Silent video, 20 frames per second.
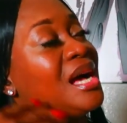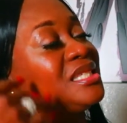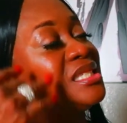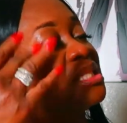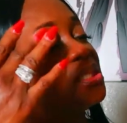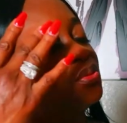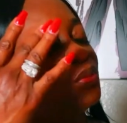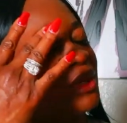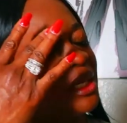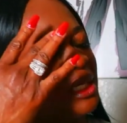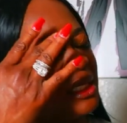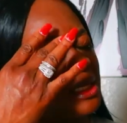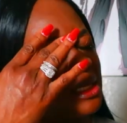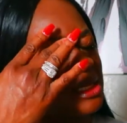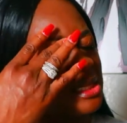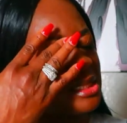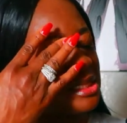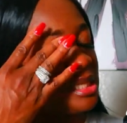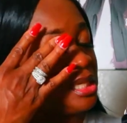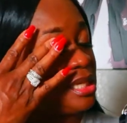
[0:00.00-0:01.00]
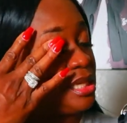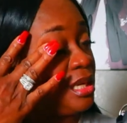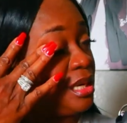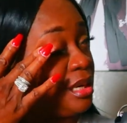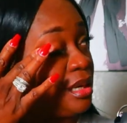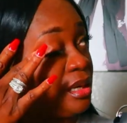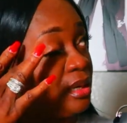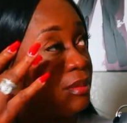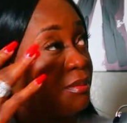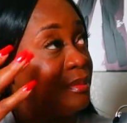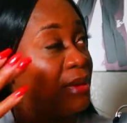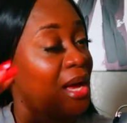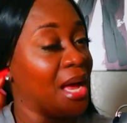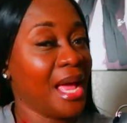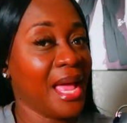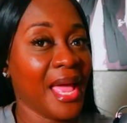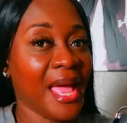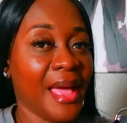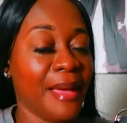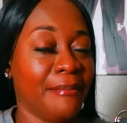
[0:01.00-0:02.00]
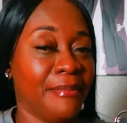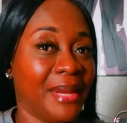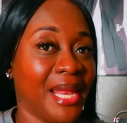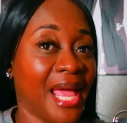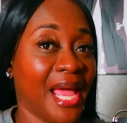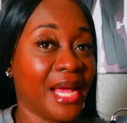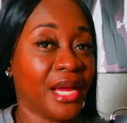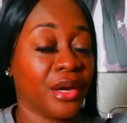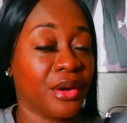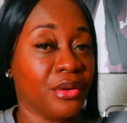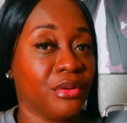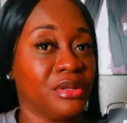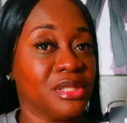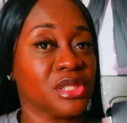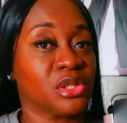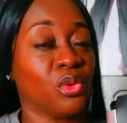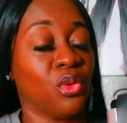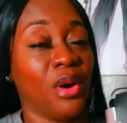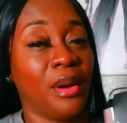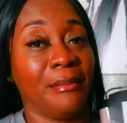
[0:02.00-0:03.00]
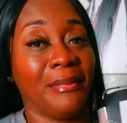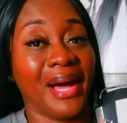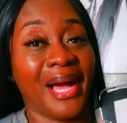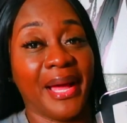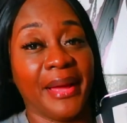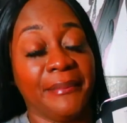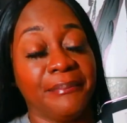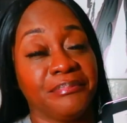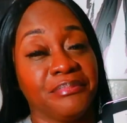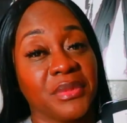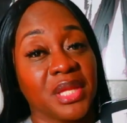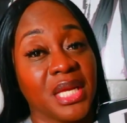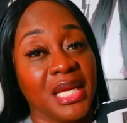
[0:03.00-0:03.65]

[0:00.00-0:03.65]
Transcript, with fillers: I just wanted to see, um, I had black curtains on my